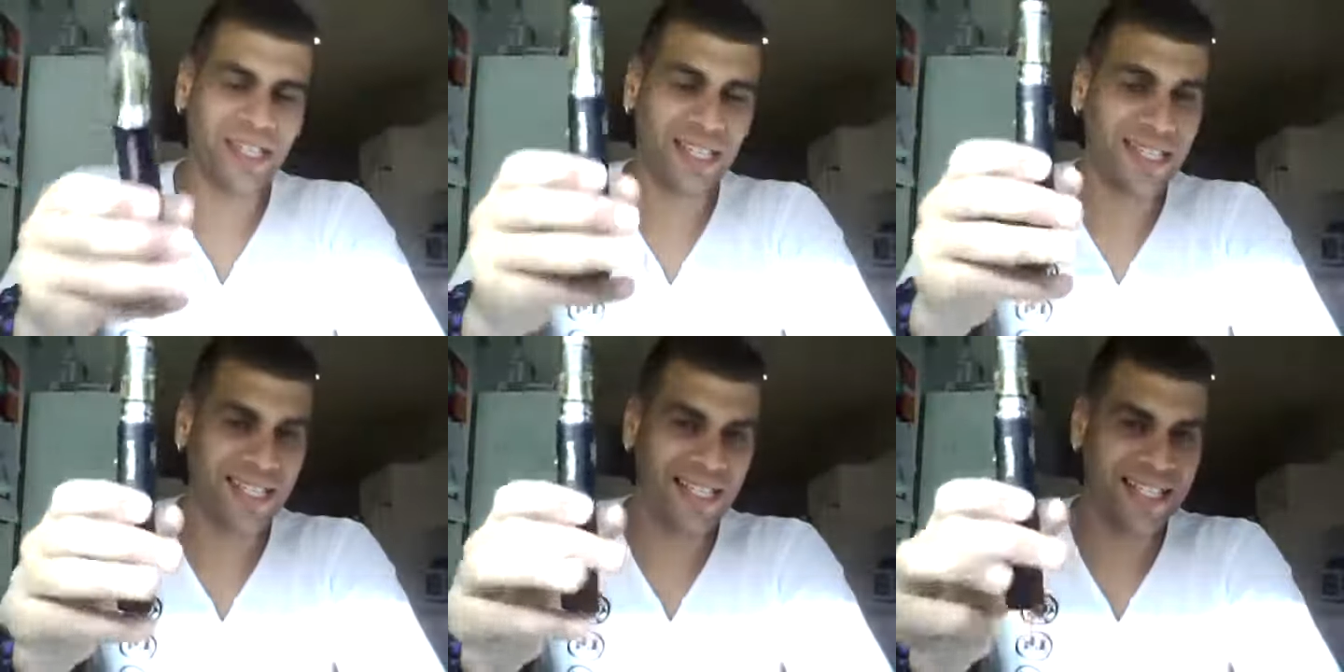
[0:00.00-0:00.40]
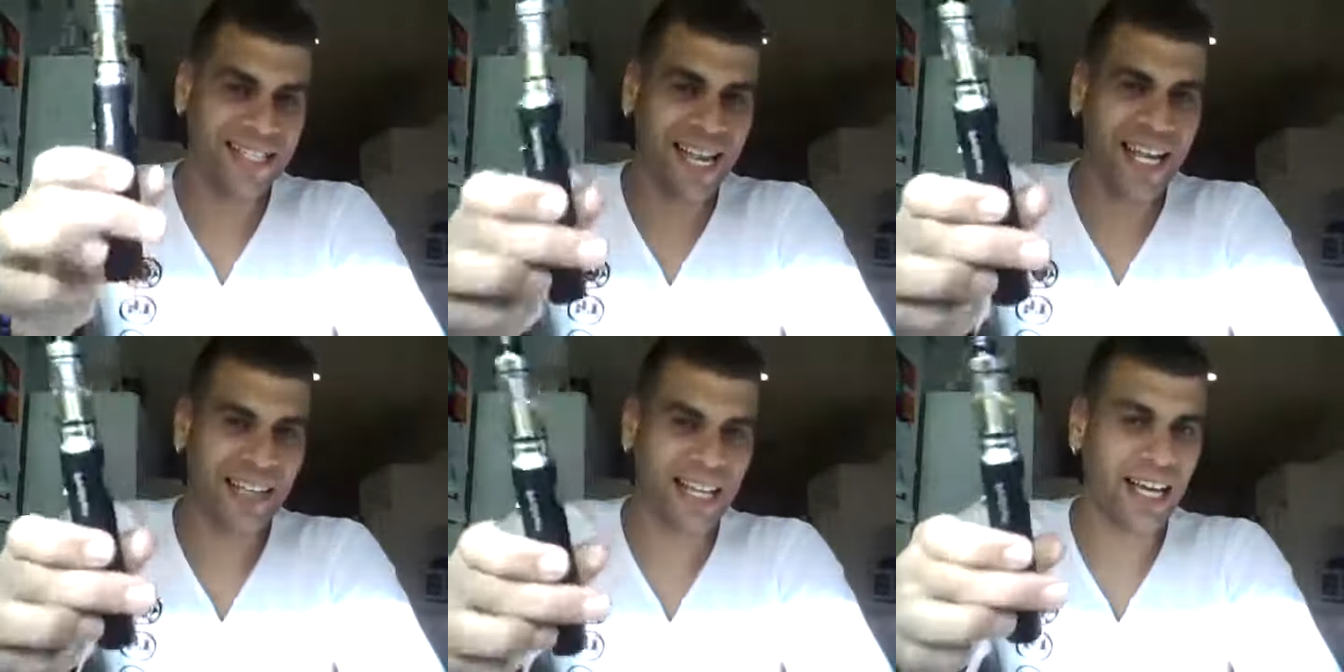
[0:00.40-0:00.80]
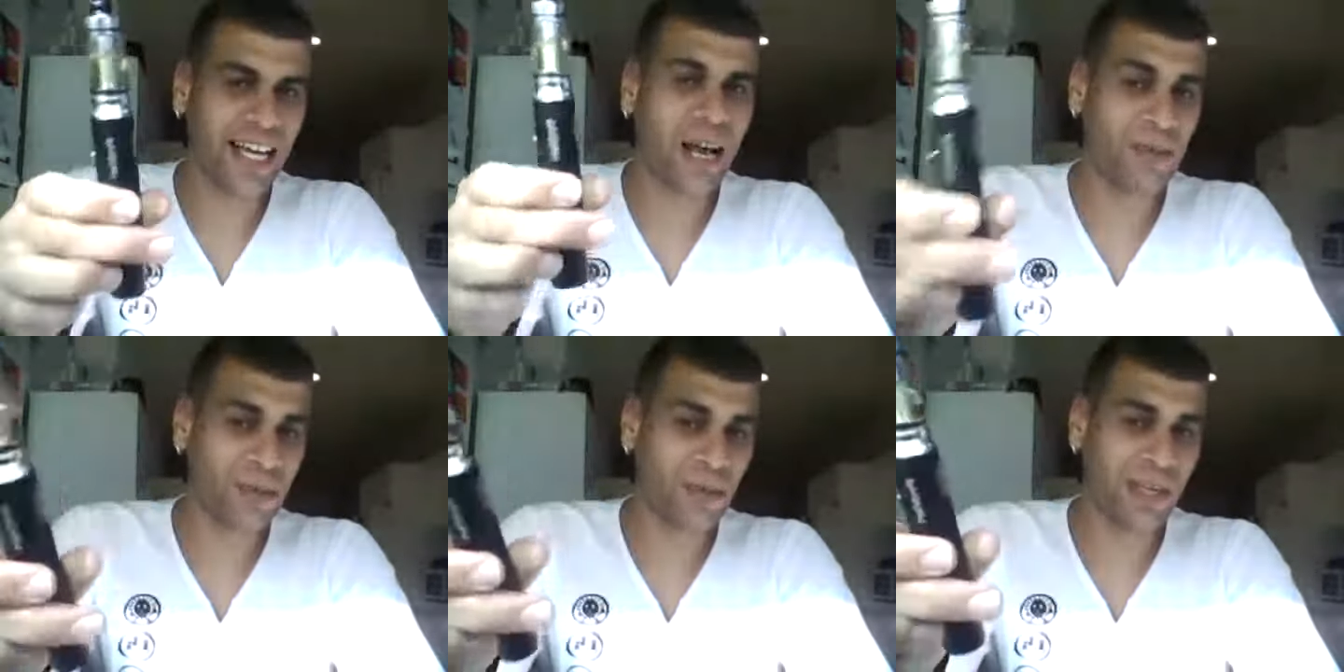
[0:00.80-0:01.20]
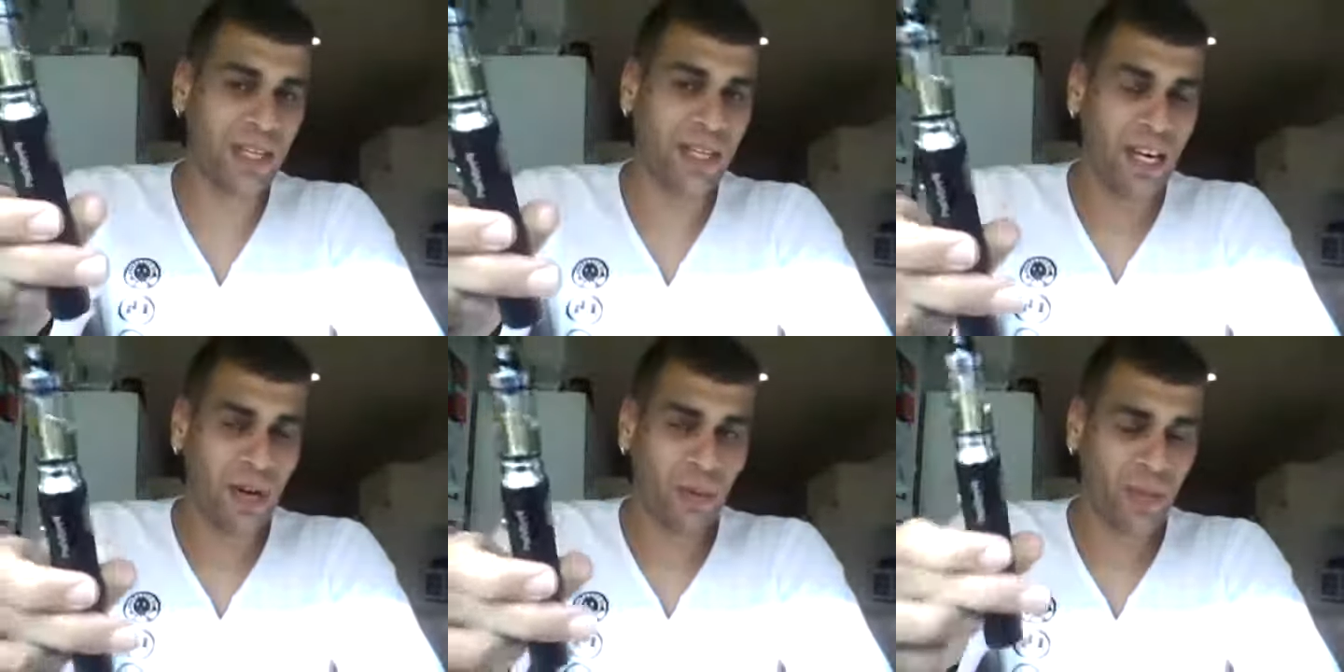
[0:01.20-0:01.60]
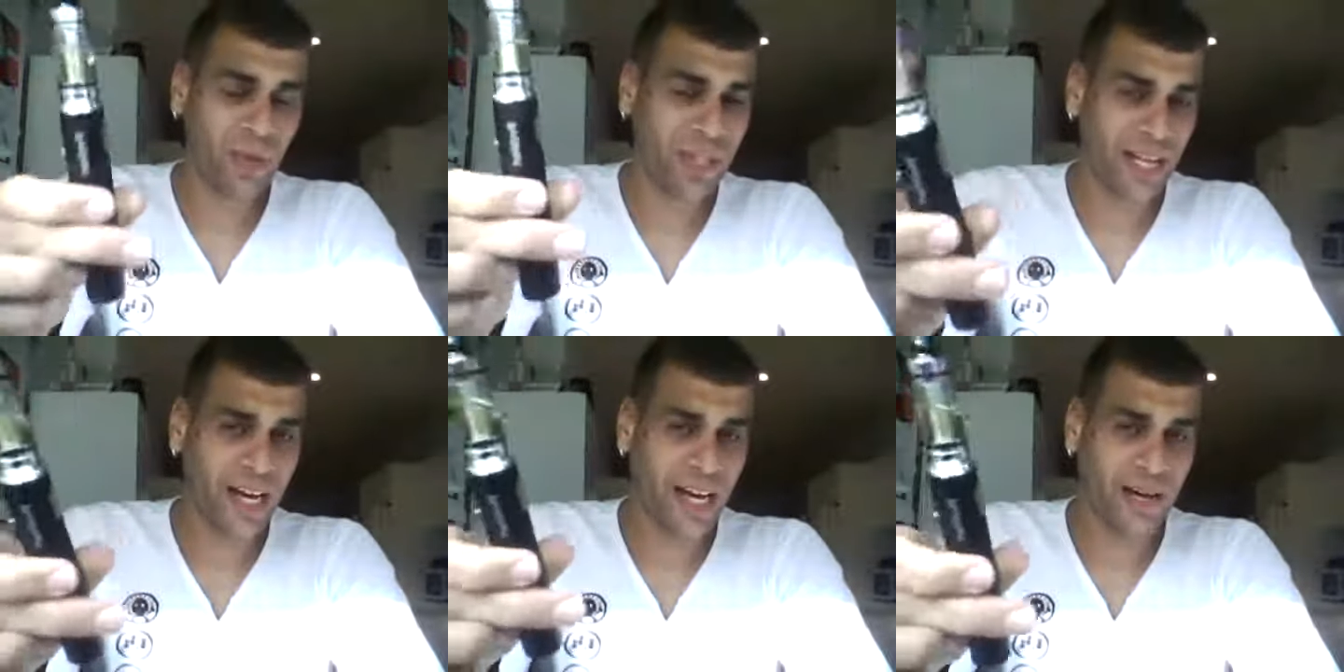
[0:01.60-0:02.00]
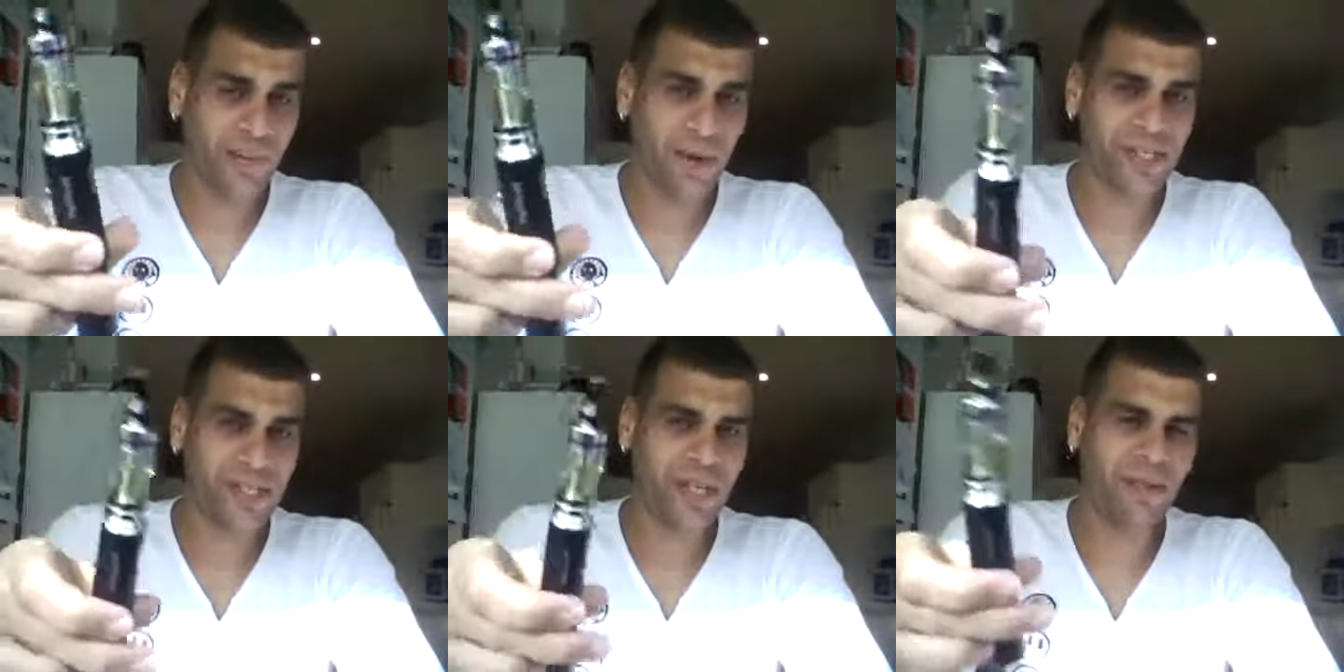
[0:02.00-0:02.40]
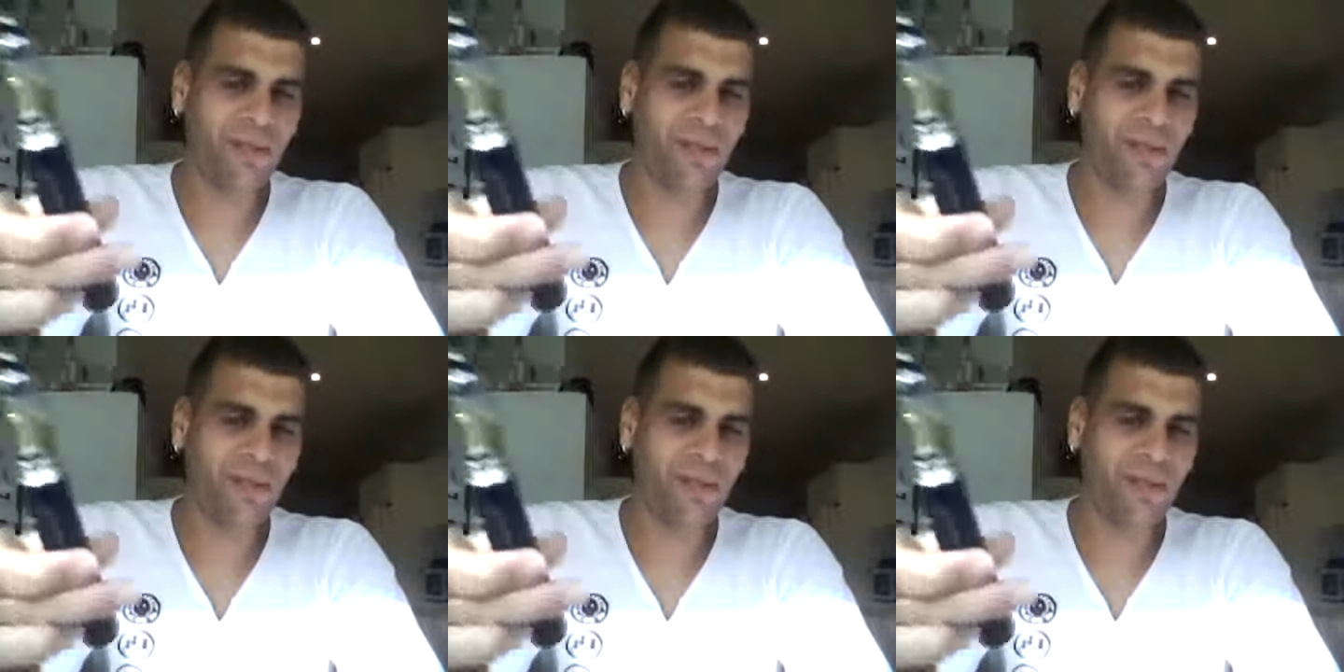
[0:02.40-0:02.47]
the tank that comes with the cartomizer,